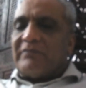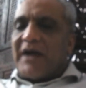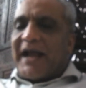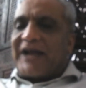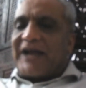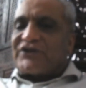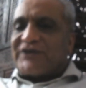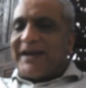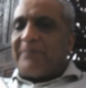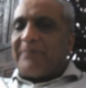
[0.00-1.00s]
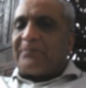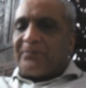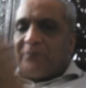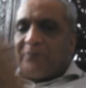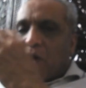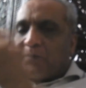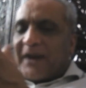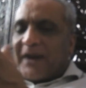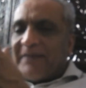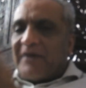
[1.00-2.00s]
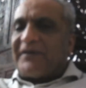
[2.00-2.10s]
accept prima